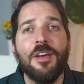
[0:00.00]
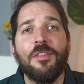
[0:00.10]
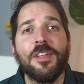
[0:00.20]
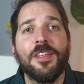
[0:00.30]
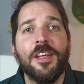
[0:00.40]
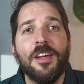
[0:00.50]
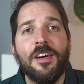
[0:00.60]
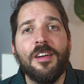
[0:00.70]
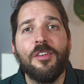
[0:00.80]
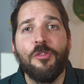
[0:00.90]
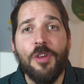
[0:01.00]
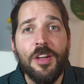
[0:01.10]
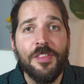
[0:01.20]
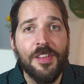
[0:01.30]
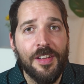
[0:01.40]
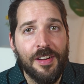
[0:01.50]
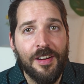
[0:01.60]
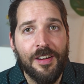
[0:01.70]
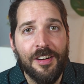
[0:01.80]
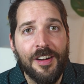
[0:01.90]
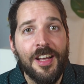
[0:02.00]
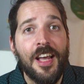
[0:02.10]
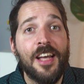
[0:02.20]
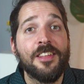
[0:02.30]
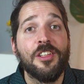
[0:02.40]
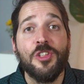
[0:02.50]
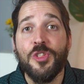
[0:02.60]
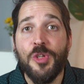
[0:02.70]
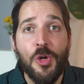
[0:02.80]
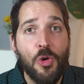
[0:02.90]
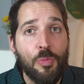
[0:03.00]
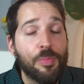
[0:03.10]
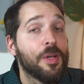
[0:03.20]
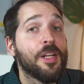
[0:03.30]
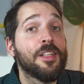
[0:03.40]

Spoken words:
when they are where they are, and their scope,